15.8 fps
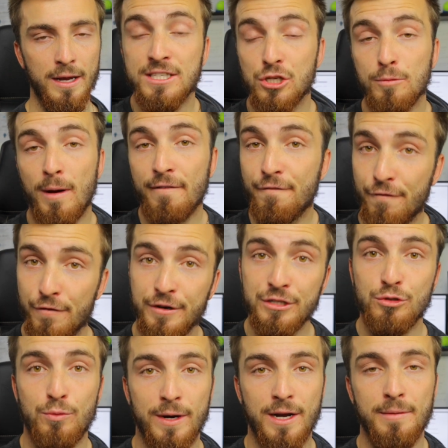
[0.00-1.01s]
And so my
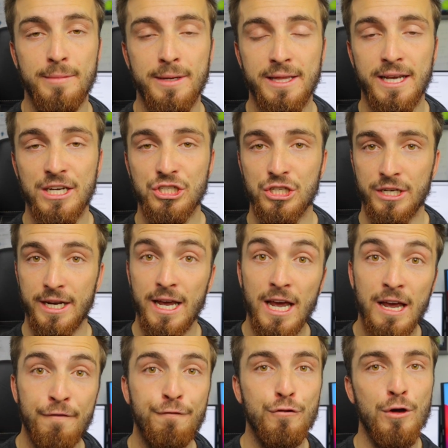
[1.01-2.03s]
first recommendation,
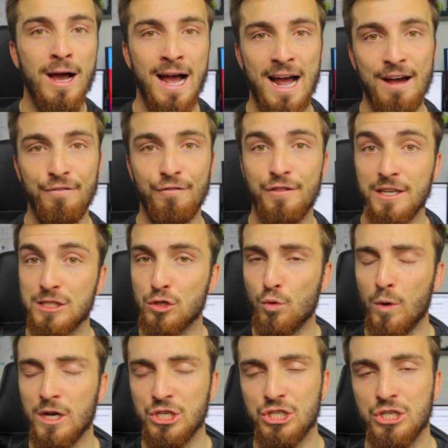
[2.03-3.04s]
if you have this
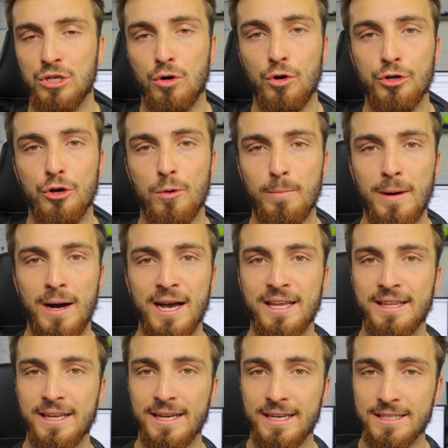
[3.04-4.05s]
question on your
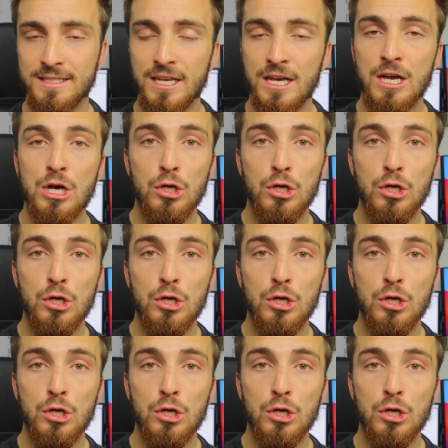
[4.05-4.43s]
mind, is